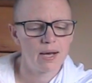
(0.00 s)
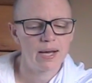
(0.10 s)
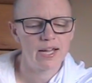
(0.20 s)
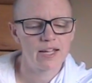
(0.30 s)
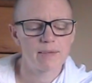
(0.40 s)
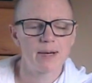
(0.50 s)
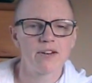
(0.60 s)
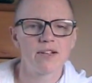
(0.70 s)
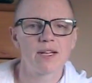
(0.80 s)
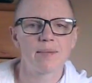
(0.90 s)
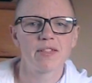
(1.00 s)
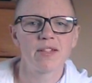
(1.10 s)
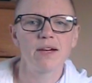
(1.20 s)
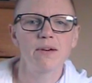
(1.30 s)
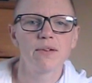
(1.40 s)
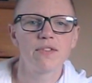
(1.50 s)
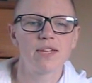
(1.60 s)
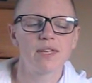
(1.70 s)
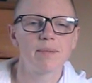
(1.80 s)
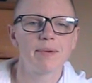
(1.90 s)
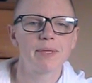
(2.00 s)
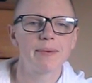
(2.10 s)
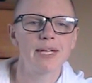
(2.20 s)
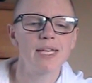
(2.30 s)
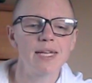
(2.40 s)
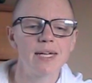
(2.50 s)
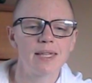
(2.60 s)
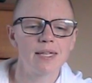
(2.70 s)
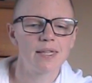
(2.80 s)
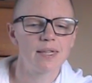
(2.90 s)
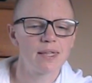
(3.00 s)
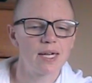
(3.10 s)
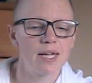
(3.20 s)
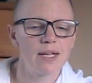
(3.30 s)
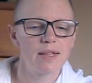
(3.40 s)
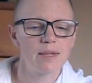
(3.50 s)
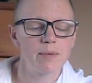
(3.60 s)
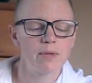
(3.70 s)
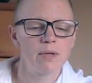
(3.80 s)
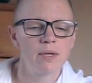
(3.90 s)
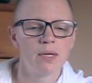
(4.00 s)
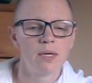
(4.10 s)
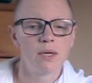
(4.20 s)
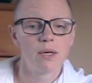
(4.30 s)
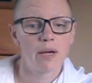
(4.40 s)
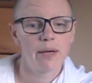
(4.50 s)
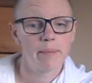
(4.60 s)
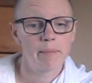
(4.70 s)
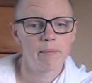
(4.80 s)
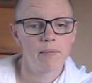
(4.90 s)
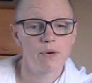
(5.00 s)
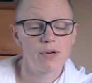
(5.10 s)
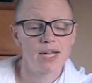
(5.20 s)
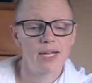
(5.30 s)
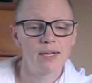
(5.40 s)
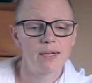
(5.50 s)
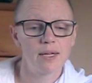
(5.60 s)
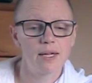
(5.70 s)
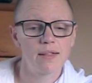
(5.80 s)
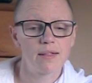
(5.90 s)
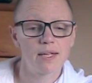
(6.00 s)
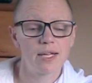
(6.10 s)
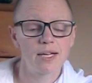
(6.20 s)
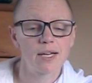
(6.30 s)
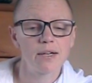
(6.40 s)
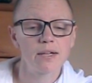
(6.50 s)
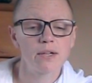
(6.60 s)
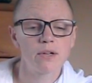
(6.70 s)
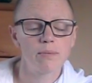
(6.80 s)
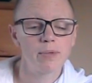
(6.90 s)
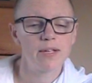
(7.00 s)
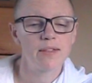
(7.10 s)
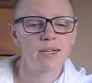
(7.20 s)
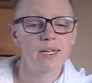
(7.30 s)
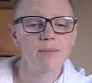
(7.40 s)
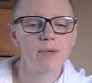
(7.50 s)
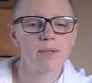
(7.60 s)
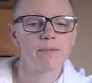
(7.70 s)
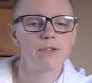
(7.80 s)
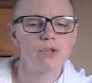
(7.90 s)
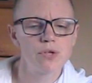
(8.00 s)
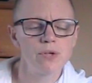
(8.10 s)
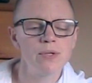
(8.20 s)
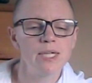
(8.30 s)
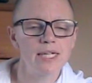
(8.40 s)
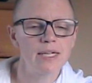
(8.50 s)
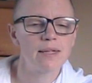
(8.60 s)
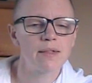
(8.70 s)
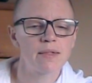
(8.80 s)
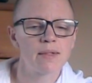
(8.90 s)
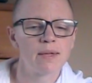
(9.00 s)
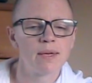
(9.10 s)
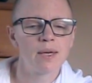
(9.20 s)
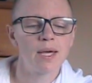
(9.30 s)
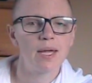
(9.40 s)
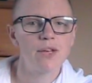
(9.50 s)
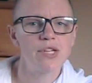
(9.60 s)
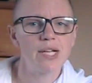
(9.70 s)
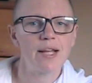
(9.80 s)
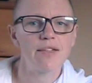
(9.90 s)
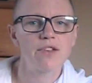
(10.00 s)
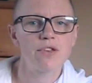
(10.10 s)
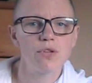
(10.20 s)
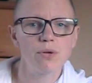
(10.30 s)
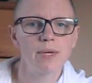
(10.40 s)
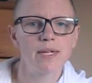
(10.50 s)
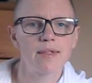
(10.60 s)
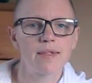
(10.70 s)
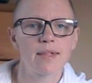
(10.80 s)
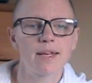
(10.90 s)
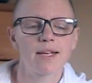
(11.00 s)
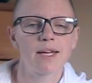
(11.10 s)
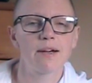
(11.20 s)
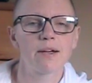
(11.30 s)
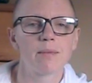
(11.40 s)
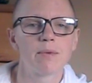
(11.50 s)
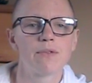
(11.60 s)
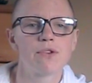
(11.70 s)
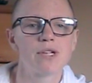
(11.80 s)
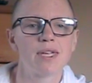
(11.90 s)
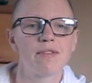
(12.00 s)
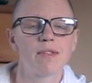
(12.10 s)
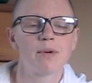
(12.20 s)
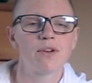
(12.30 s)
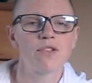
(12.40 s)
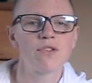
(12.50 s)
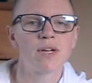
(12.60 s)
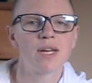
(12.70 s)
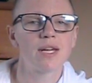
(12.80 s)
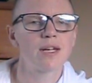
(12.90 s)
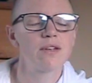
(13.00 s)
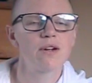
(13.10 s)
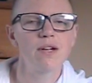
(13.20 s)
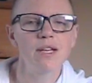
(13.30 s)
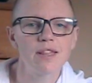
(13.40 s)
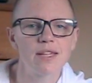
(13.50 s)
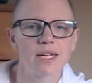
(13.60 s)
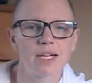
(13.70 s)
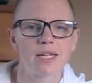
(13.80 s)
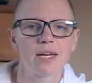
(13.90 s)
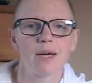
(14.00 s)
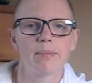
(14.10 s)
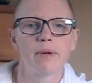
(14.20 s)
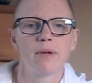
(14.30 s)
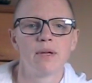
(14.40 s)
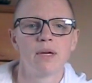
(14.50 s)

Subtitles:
Ayasapana at Dhammasara was telling me when I went there that they had someone ordained as an anagarika who'd been staying with them for 2 years, and she lasted 2 weeks as an anagarika before she left the monastery. And I could totally see how that happened.